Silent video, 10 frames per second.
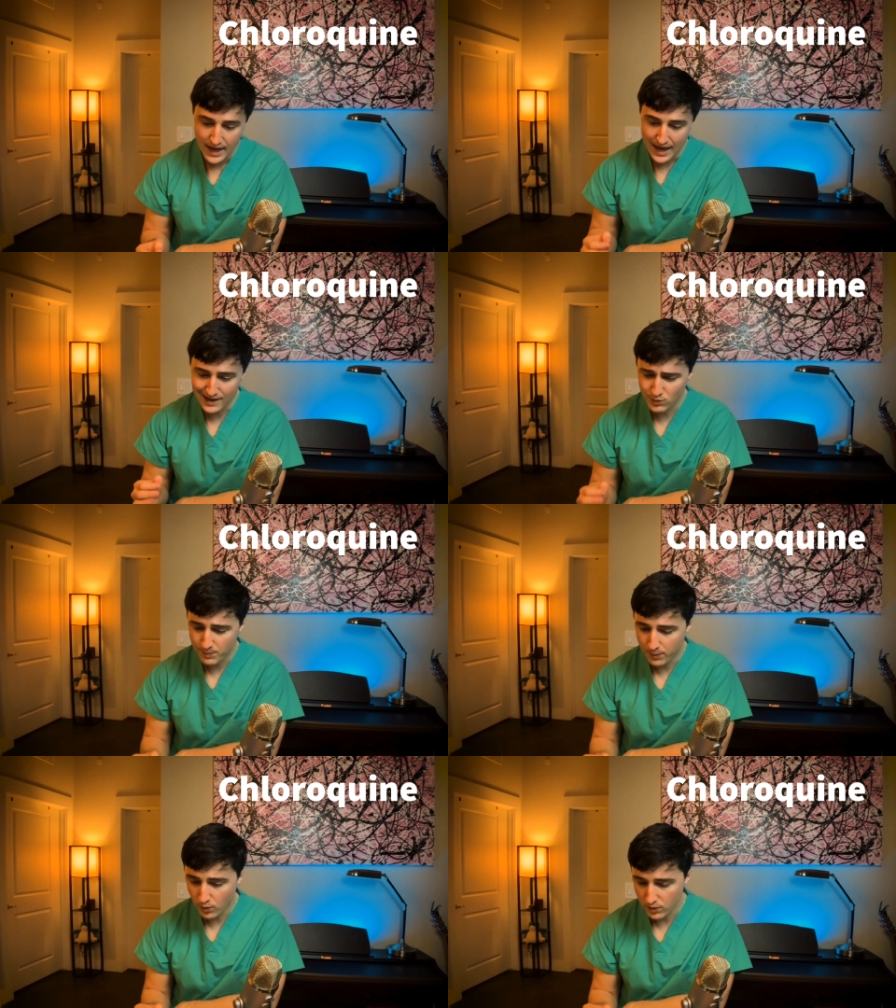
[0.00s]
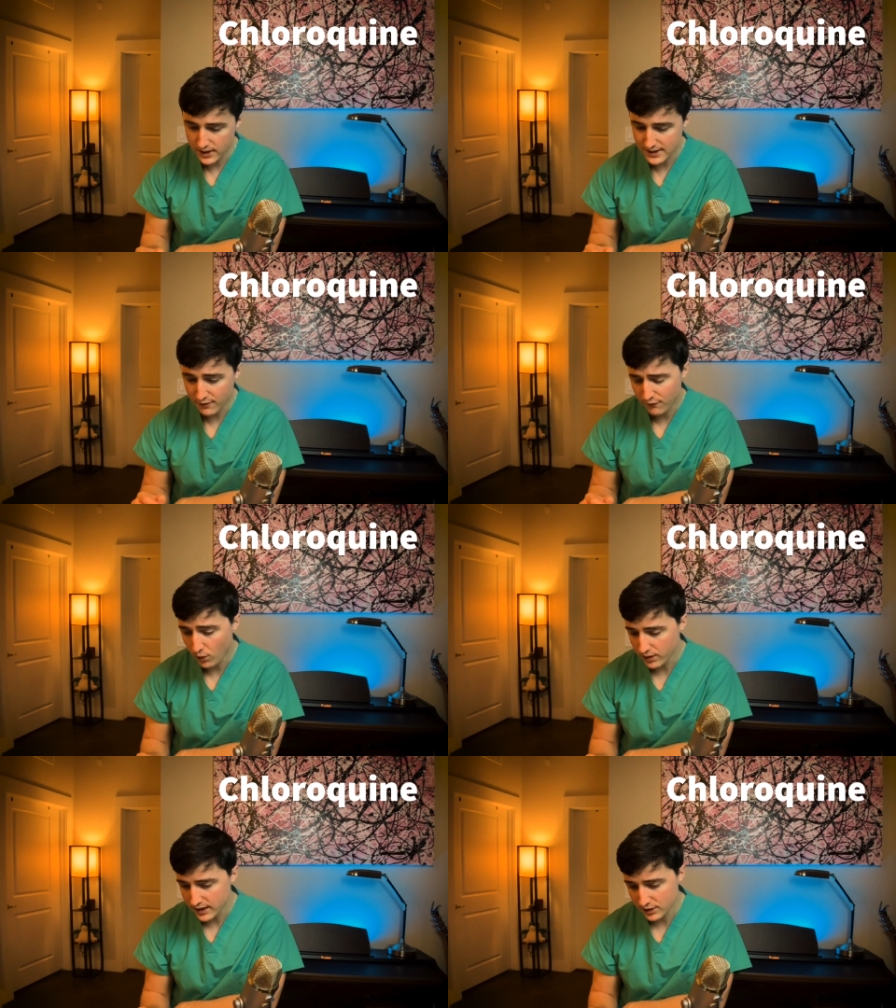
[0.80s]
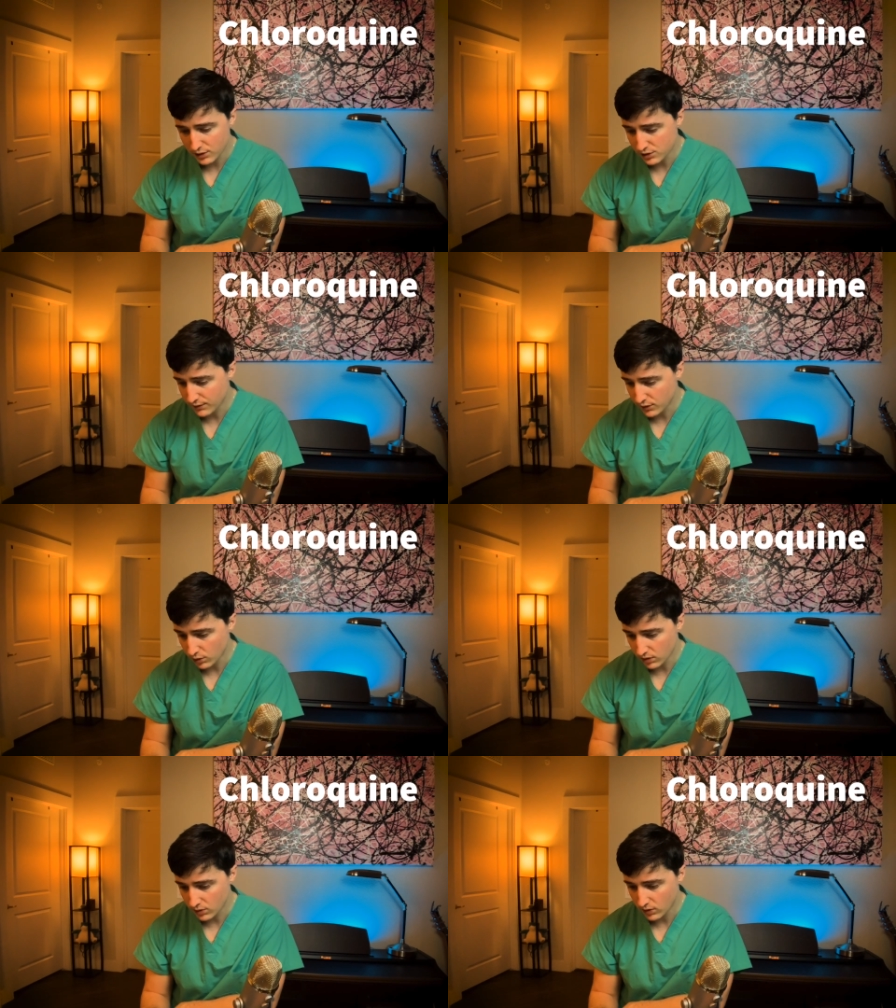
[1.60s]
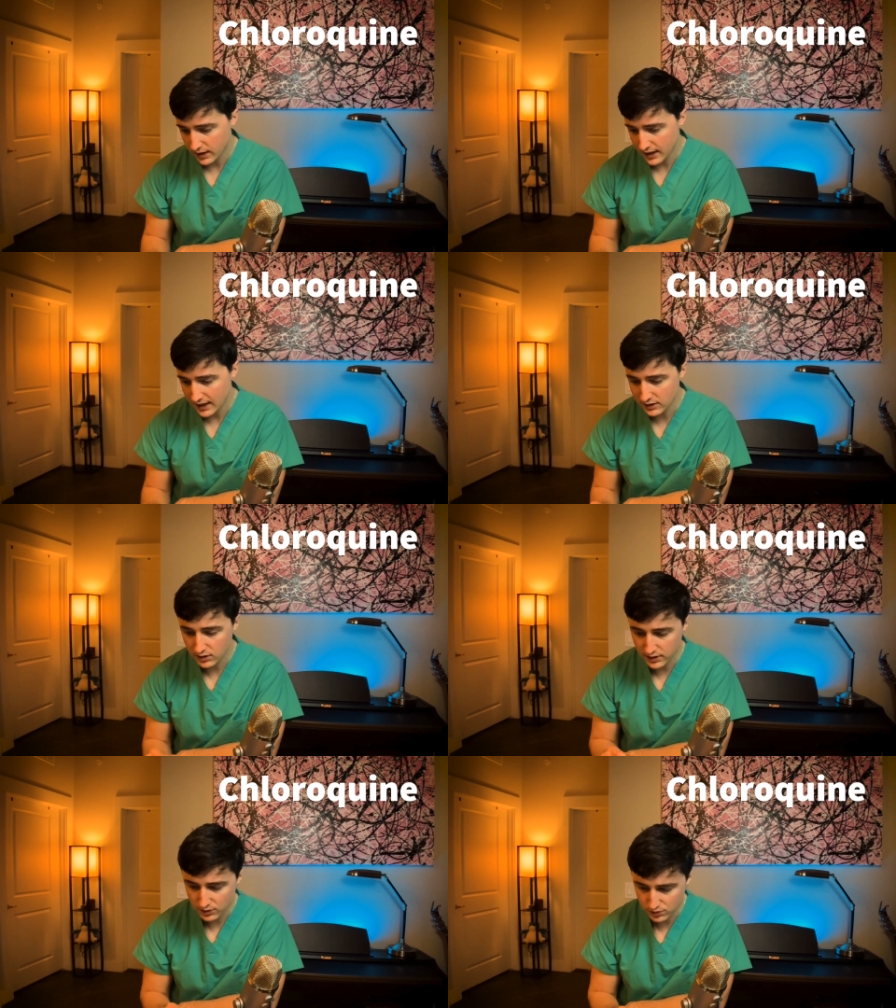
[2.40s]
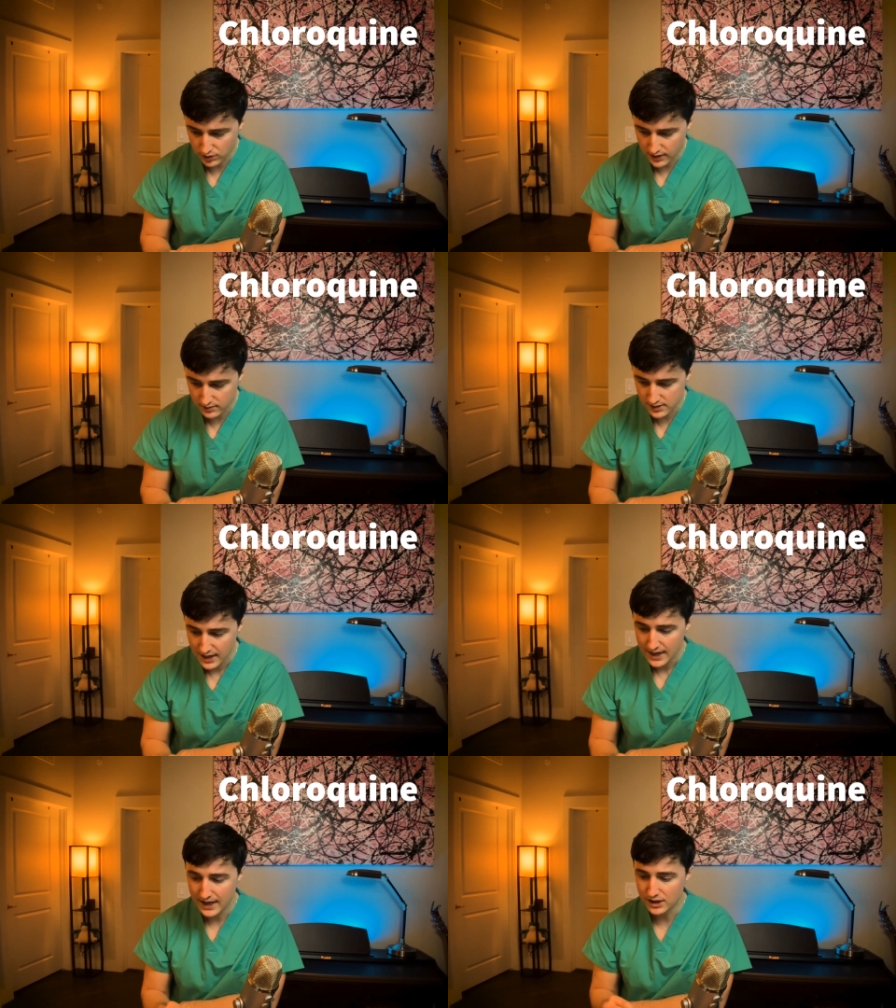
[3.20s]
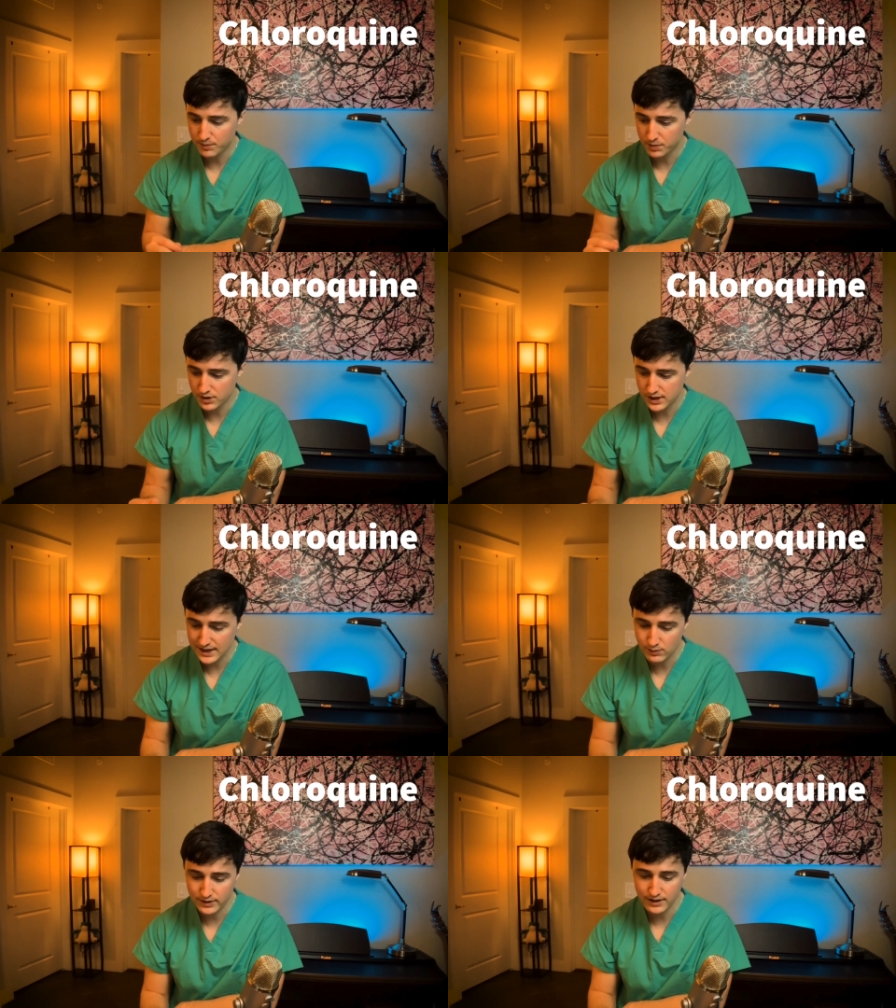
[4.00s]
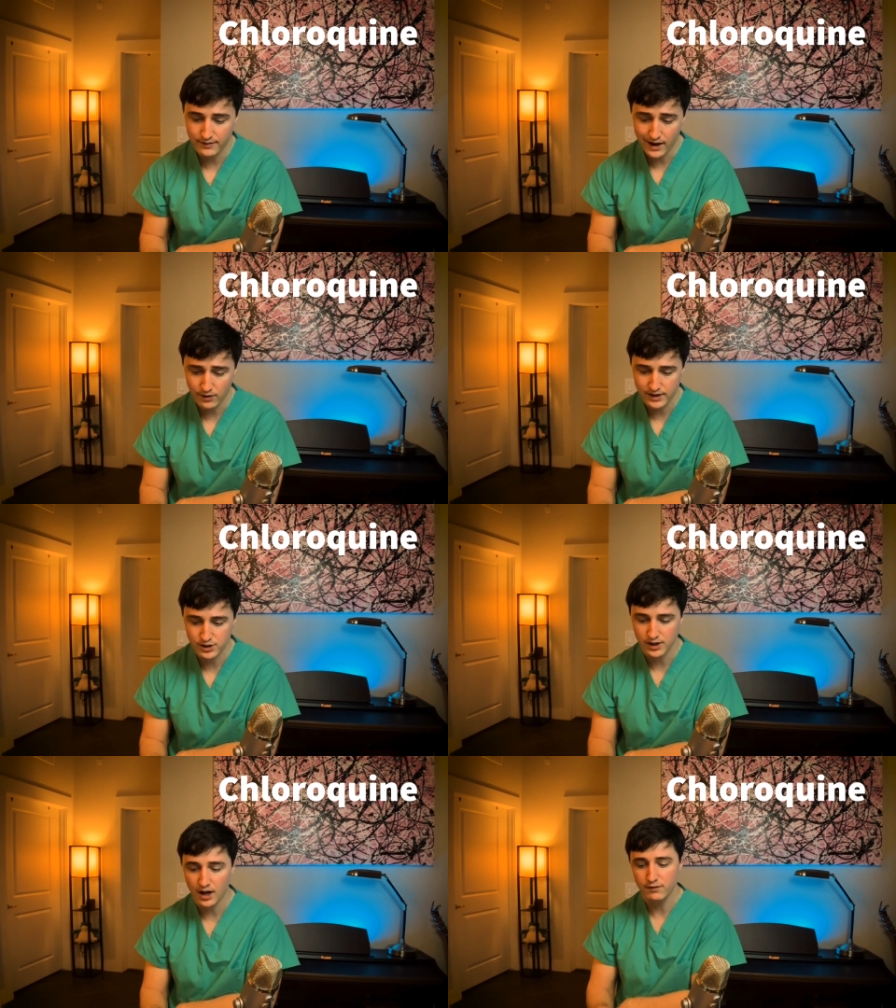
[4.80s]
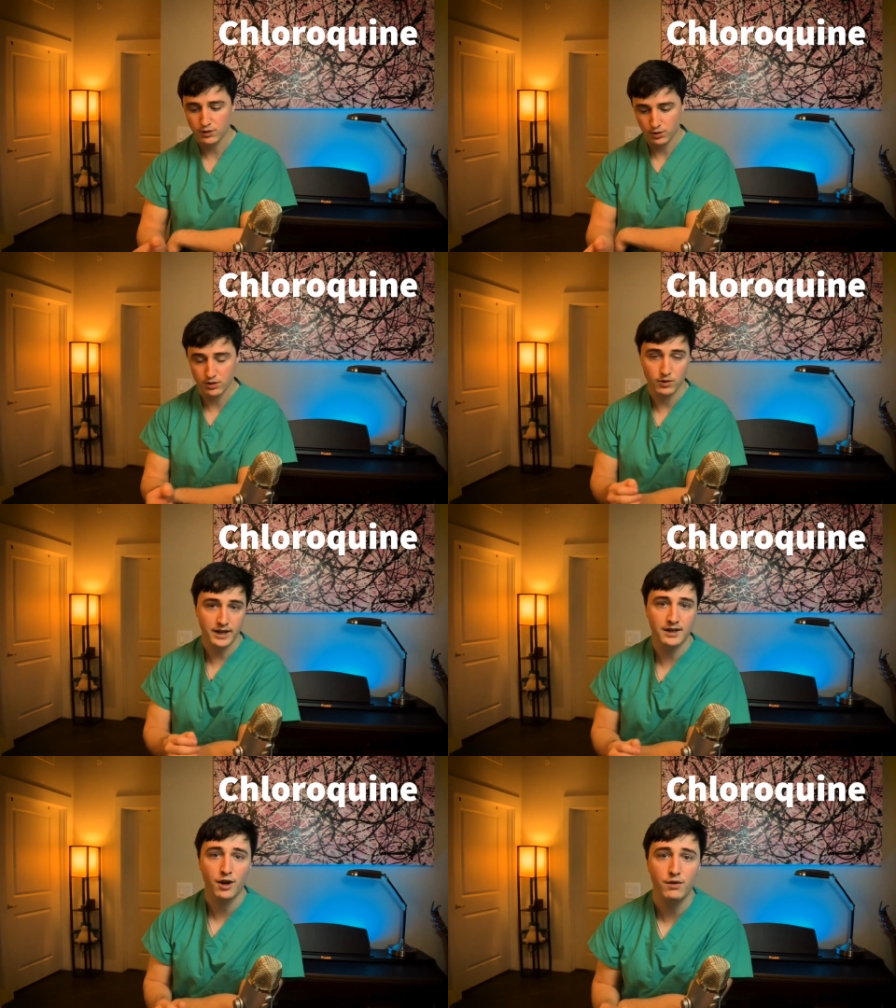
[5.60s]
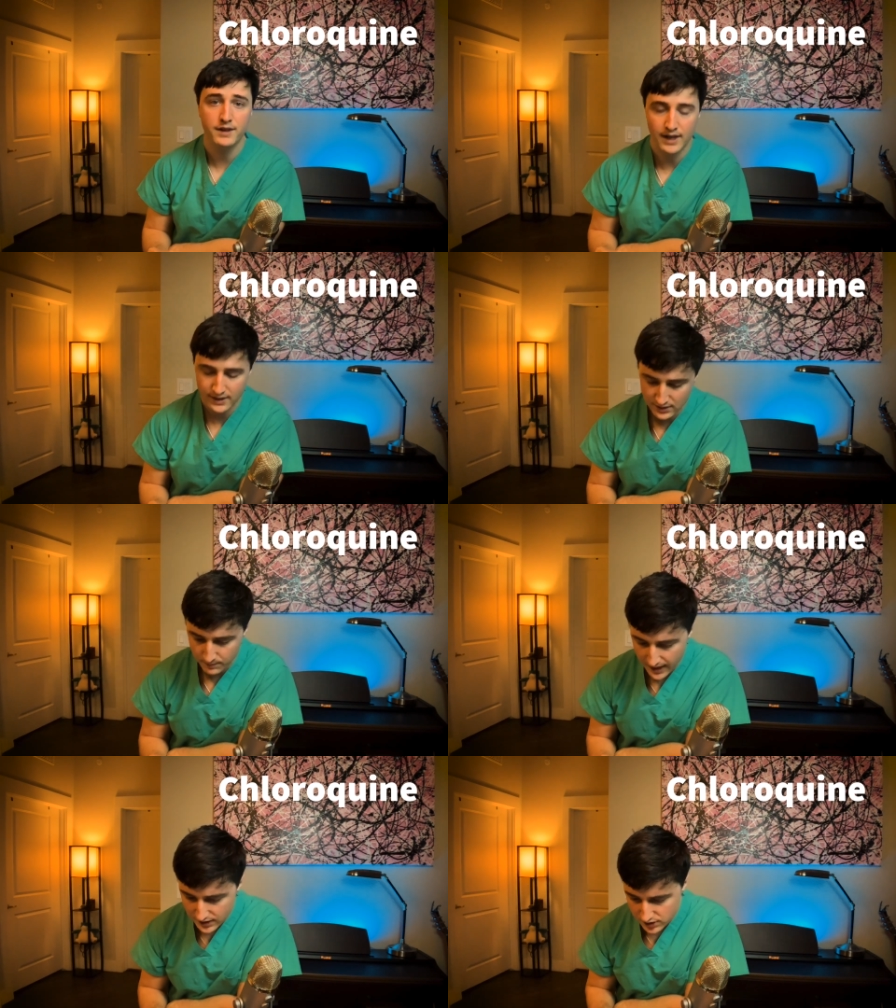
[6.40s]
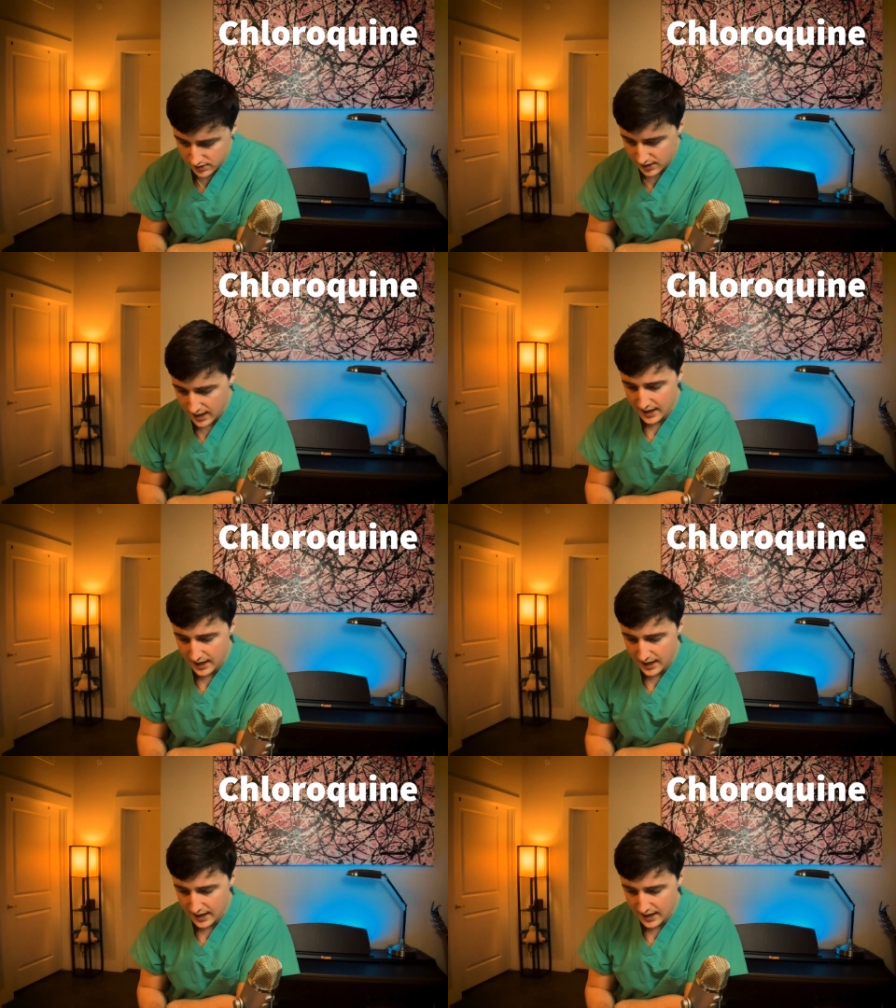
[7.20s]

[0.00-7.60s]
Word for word: equipoise for the inclusion of chloroquine in clinical trials and to proceed with the evaluation of chloroquine in COVID 19 patients.